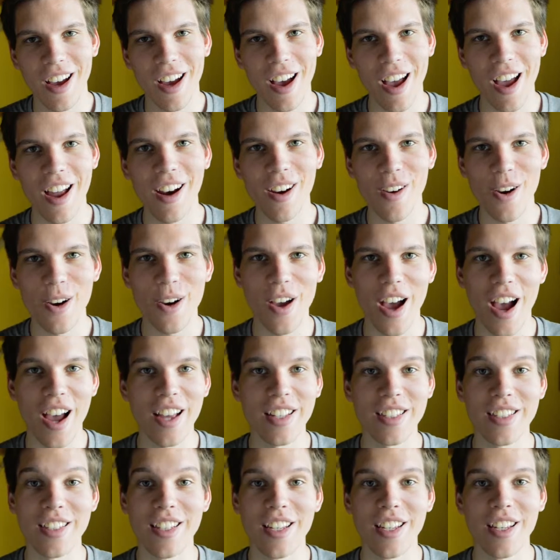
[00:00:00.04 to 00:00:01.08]
Hello
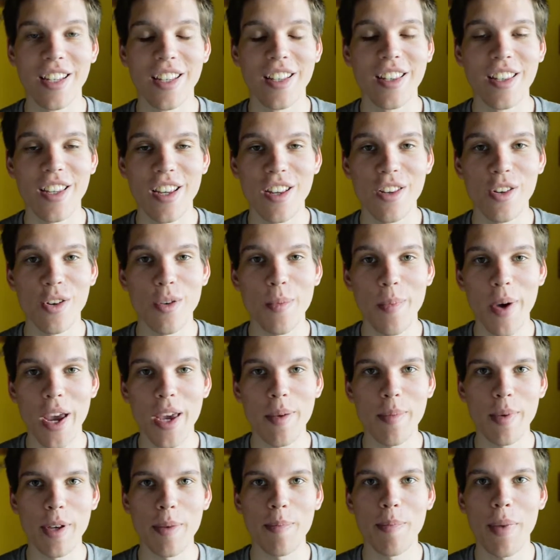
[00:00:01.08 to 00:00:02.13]
guys, did you
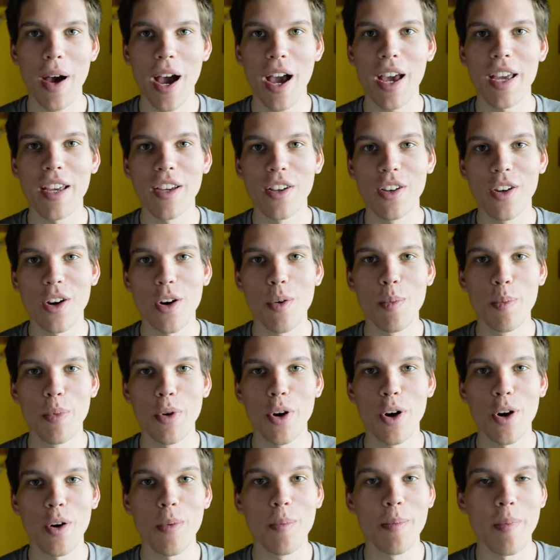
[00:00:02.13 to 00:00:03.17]
maybe buy a
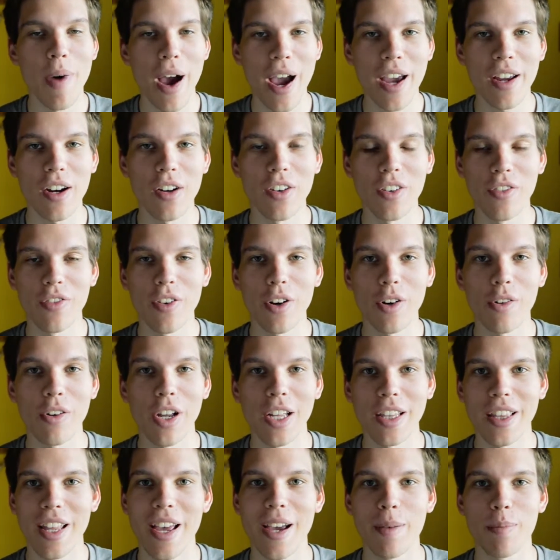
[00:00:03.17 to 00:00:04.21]
GoPro microphone
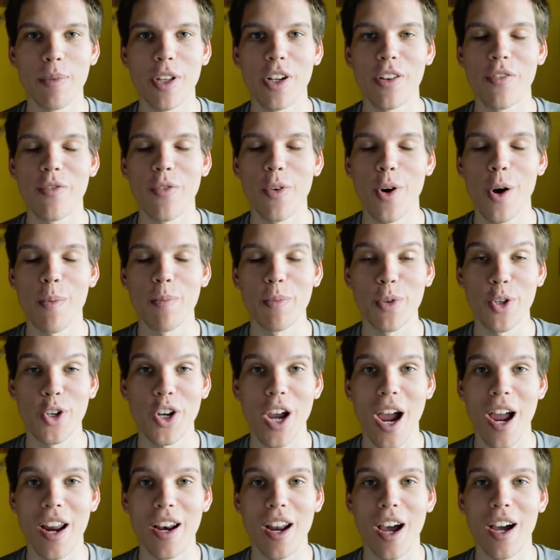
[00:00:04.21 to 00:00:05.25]
adapter from
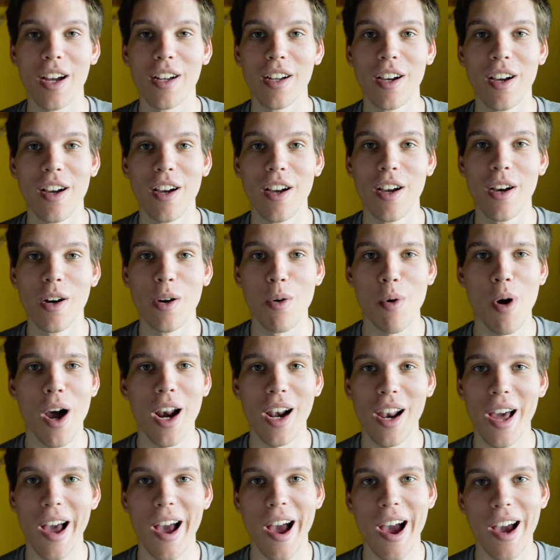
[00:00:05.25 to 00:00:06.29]
China?
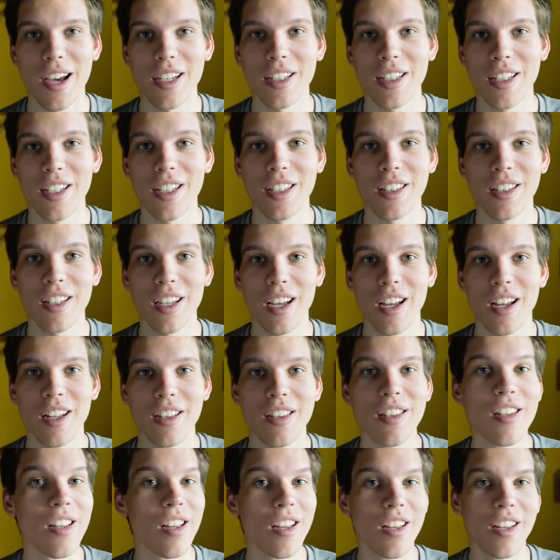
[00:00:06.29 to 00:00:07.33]
Well, I did
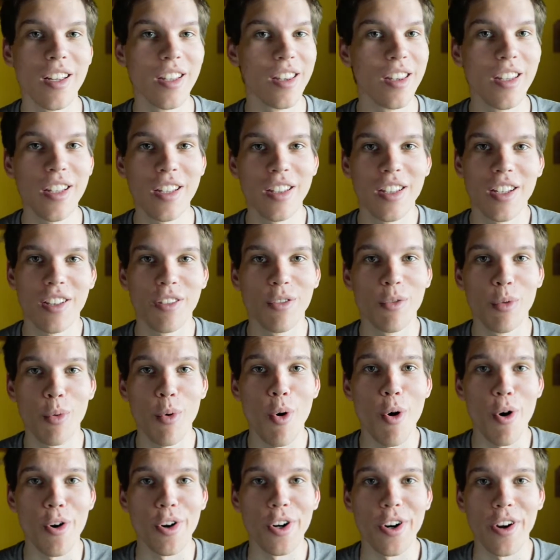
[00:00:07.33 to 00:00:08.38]
and it didn't
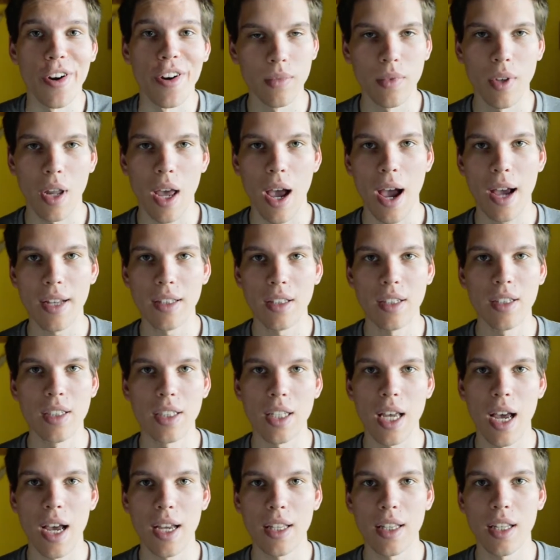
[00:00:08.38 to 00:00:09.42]
work. I
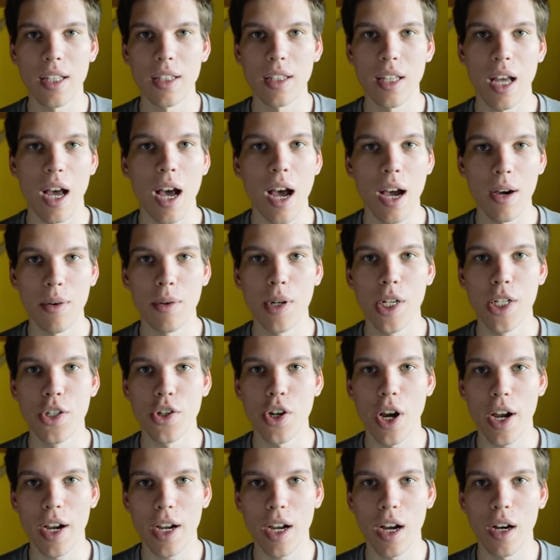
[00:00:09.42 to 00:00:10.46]
decided I will
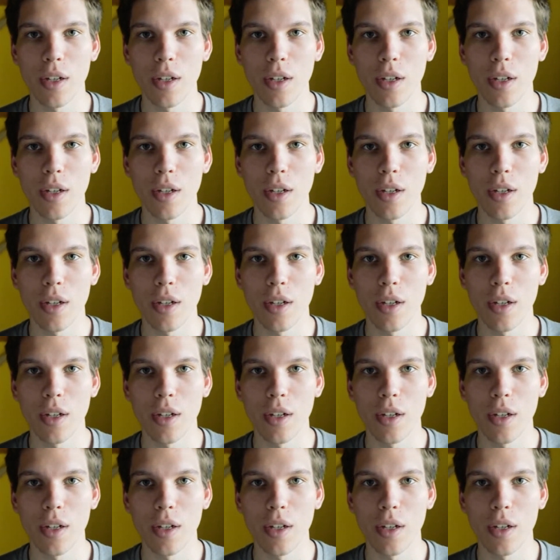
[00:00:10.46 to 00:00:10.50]
check